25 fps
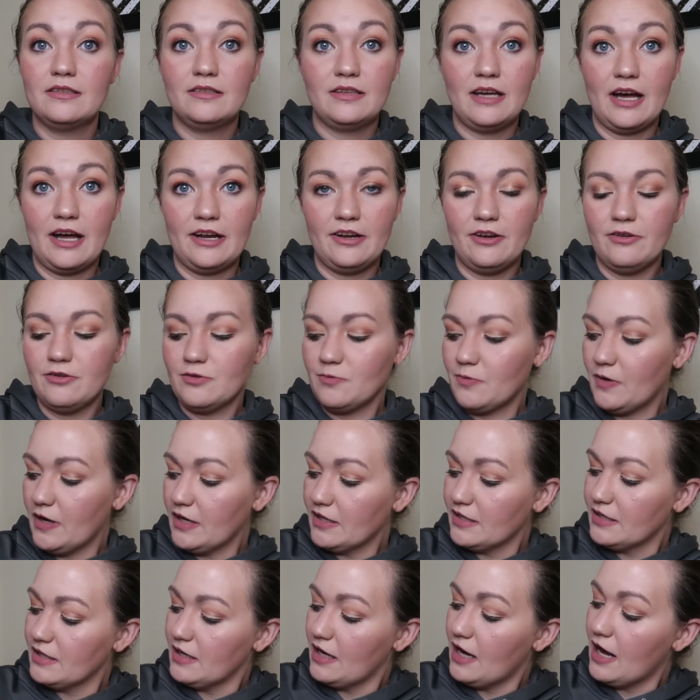God knows
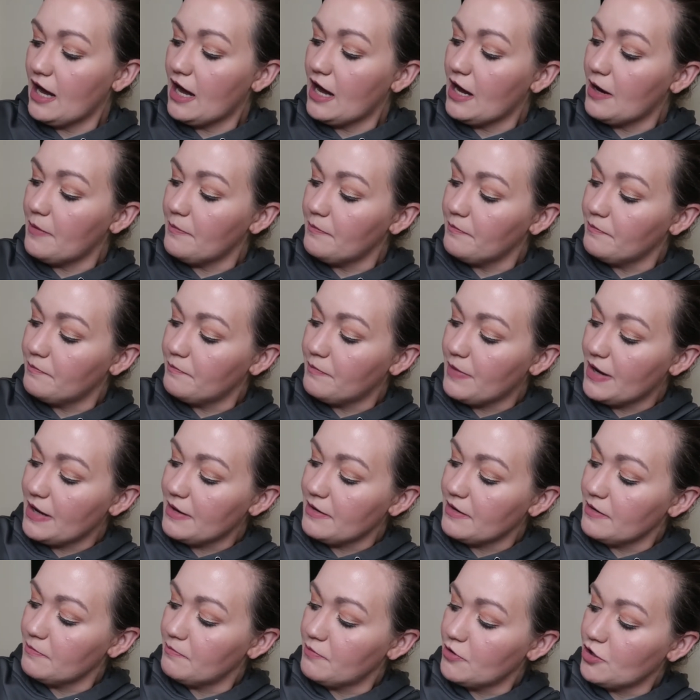what.
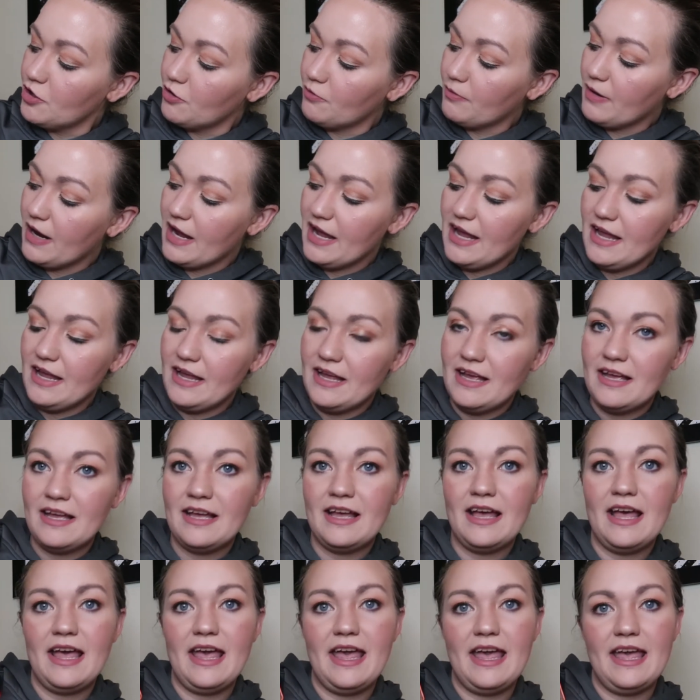But Puree
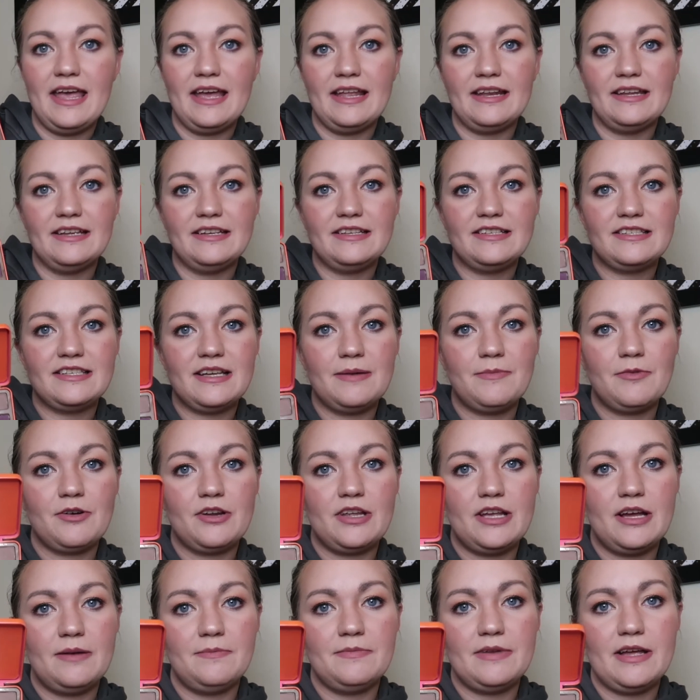and Summer
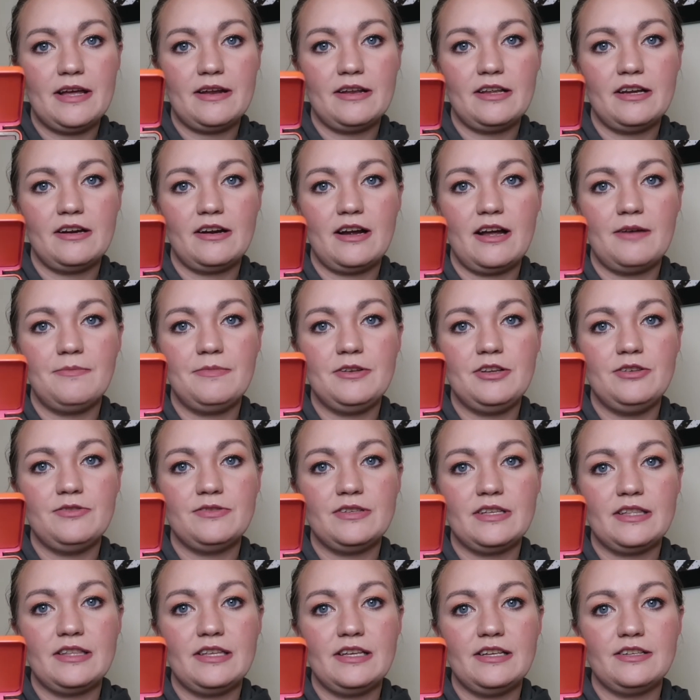Yum down here. I've been
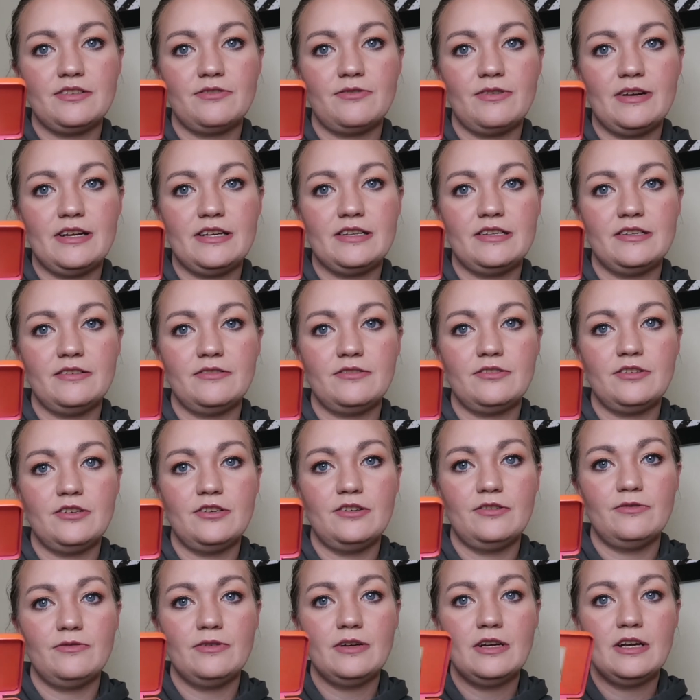using these a great deal
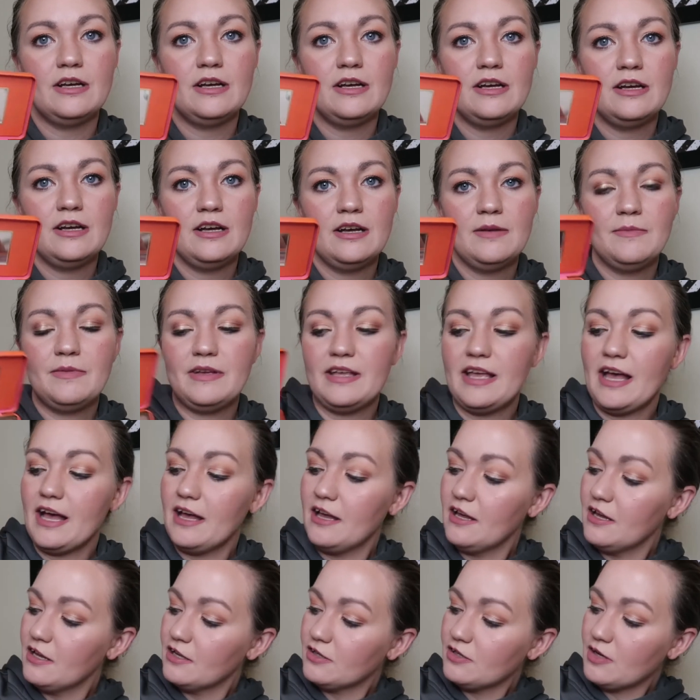too. But
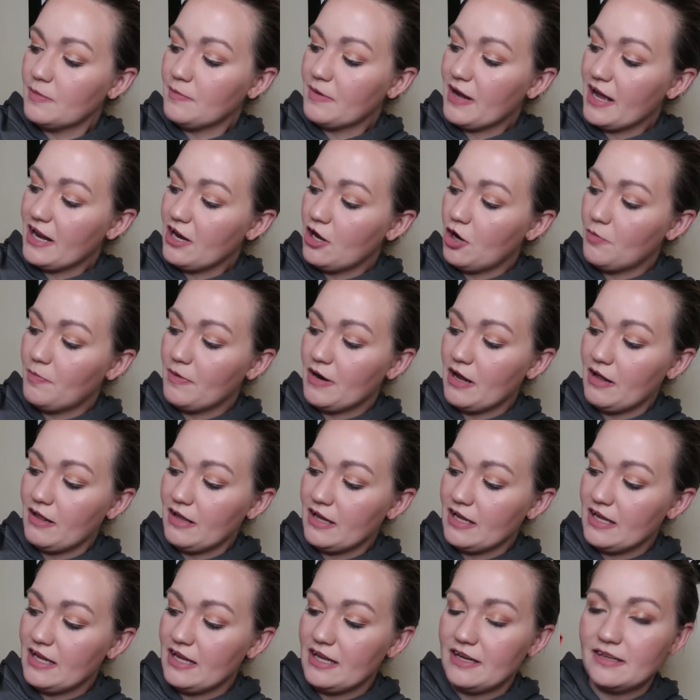yeah, so I'm kind of hoping I'll
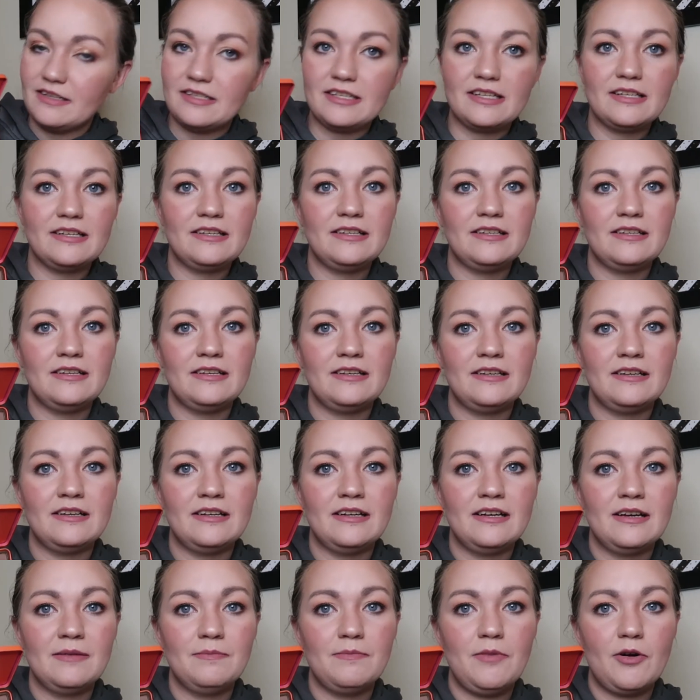hit
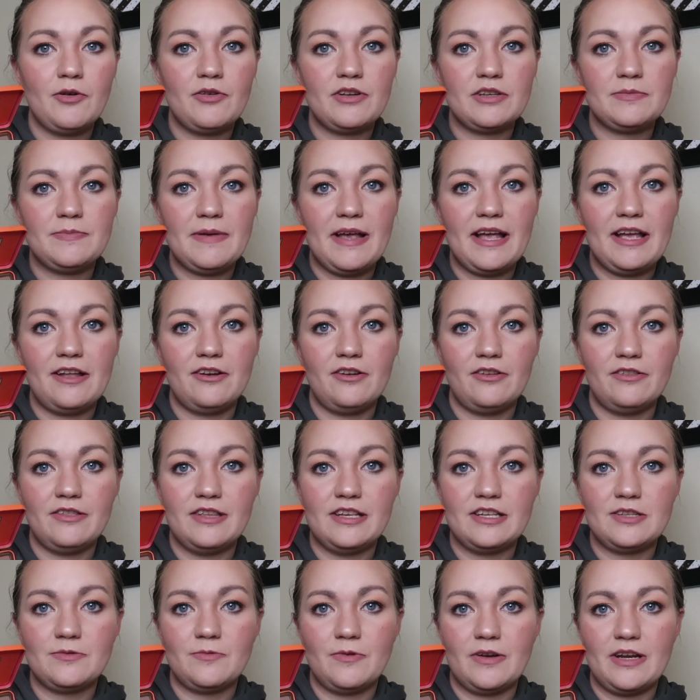bonus pan on
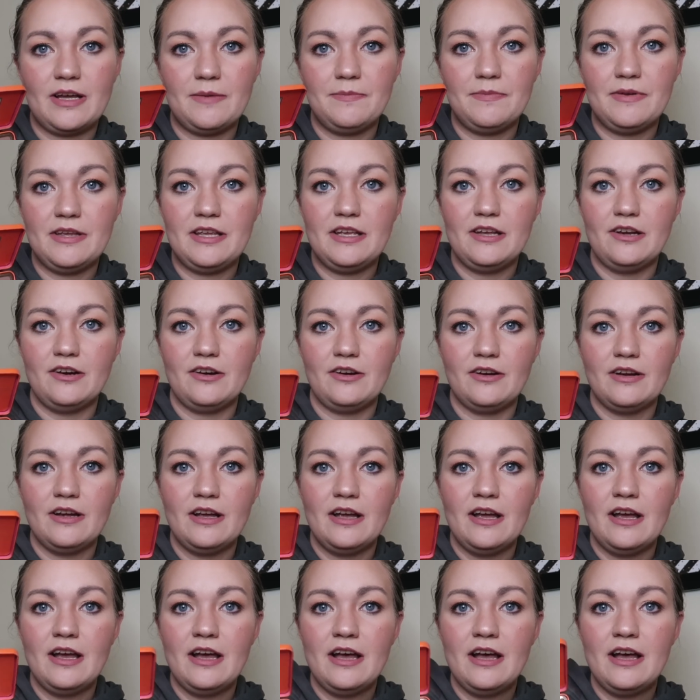this one up here.
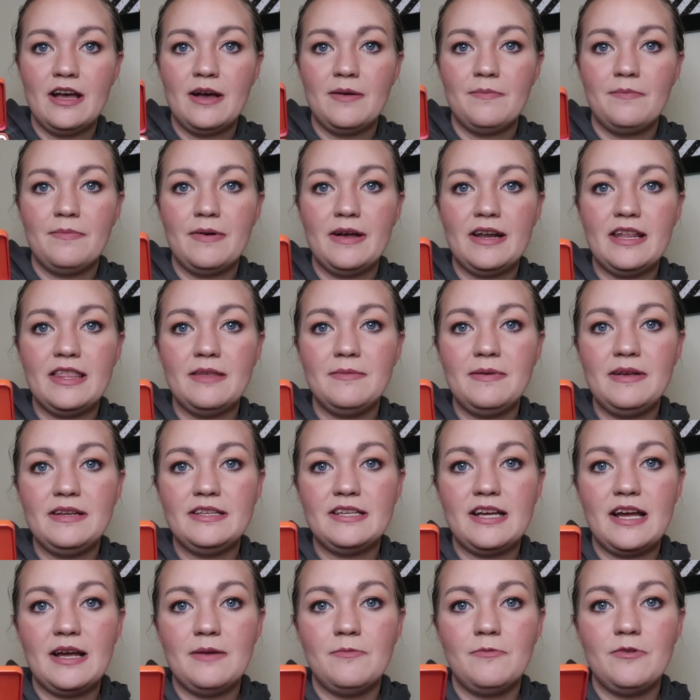But in the
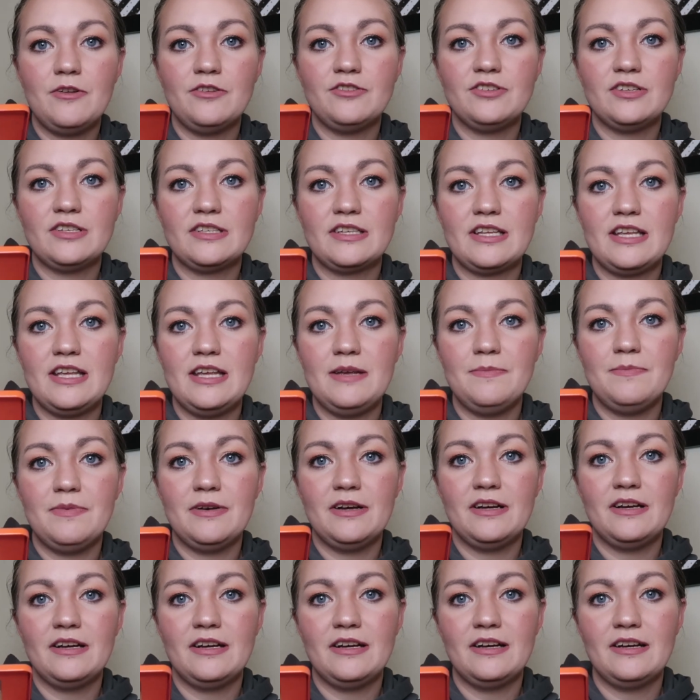meantime, we'll just keep
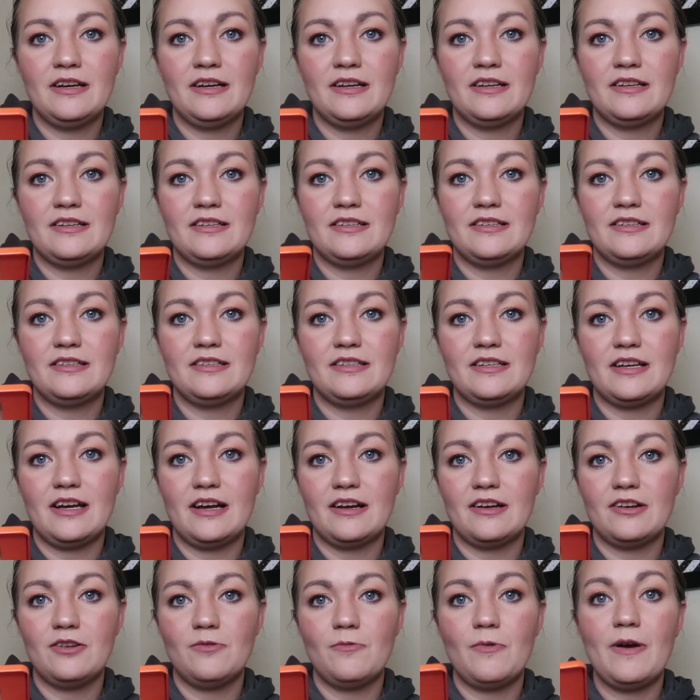
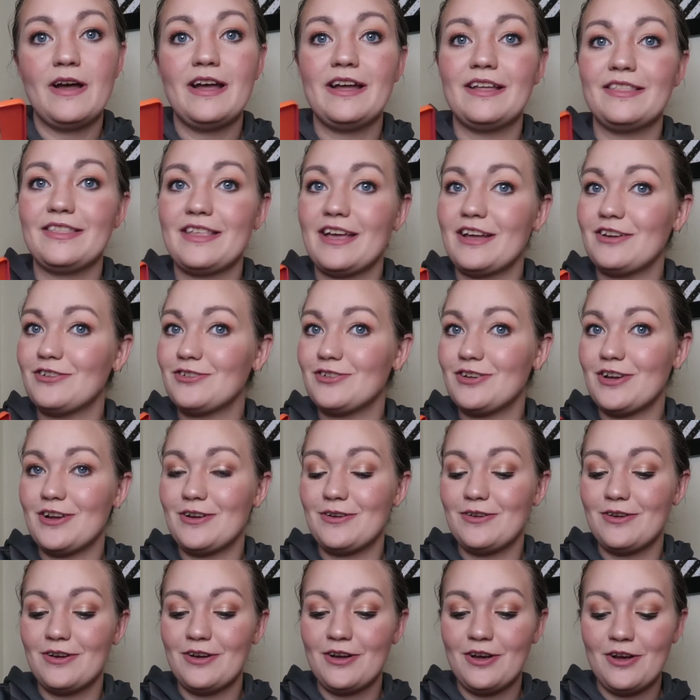tugging away at that
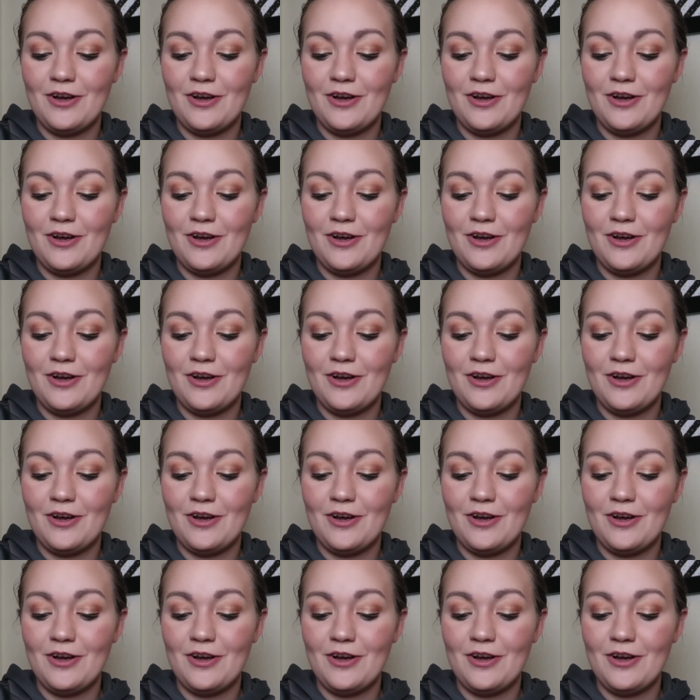shade